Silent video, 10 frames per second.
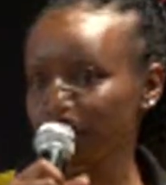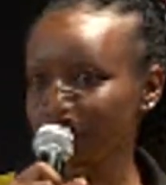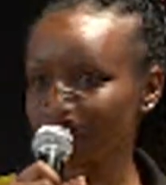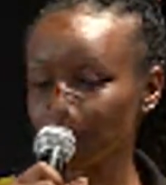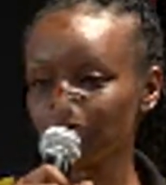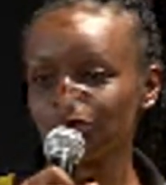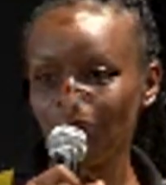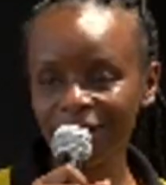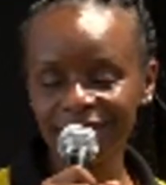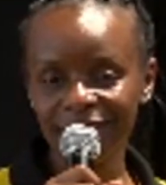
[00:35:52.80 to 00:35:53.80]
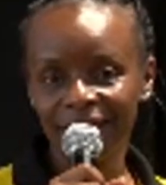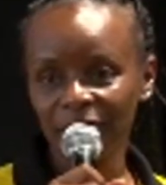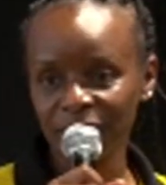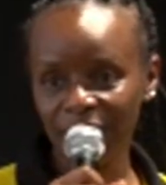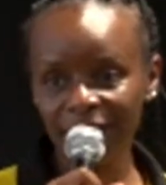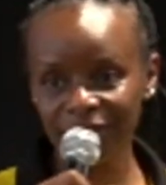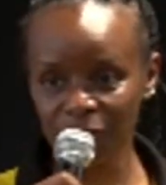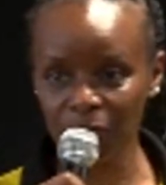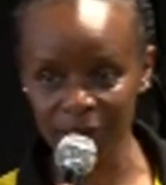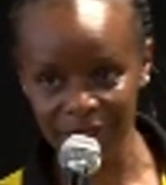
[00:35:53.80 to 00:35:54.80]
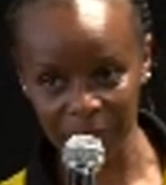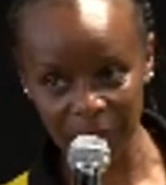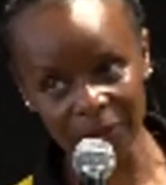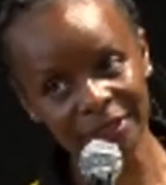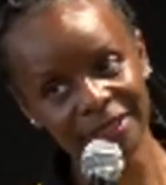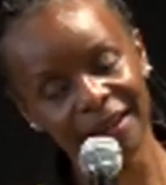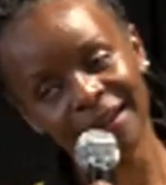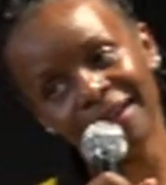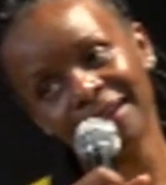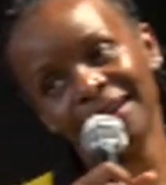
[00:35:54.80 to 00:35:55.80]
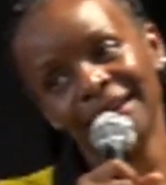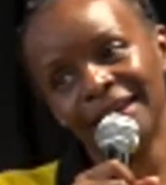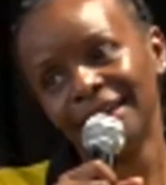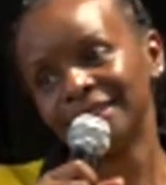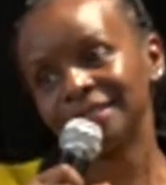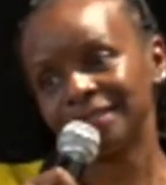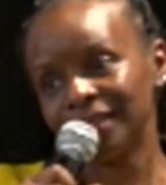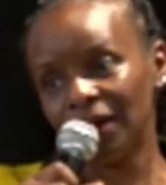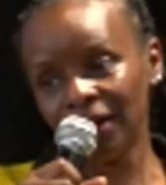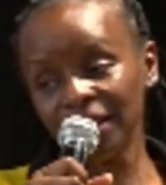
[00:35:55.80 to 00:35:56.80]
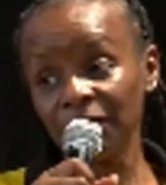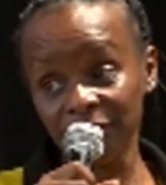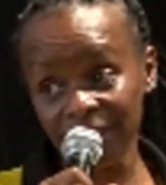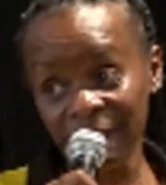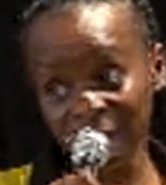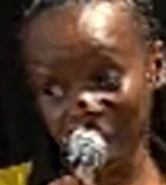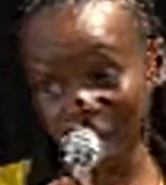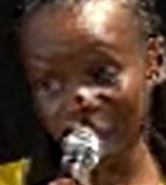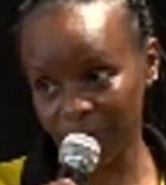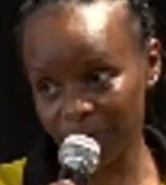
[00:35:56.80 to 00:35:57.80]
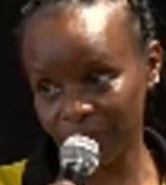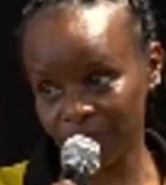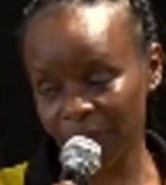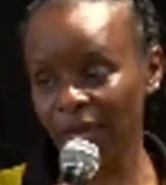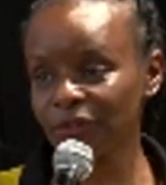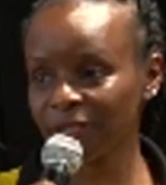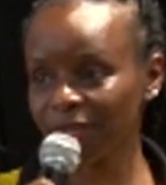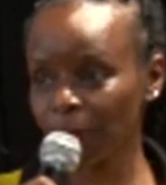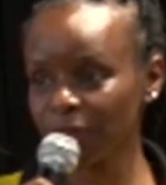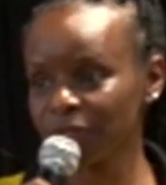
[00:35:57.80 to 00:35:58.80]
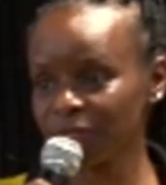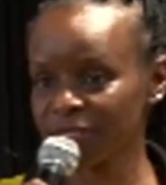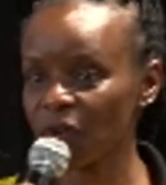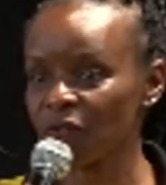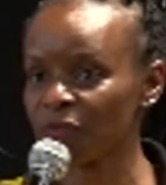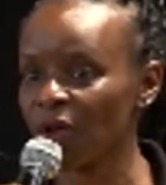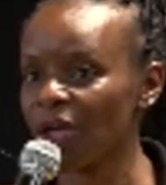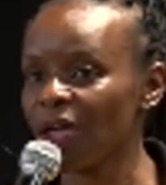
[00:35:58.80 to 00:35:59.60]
when you think about what Frank has told us about love leadership, and you think about yourself,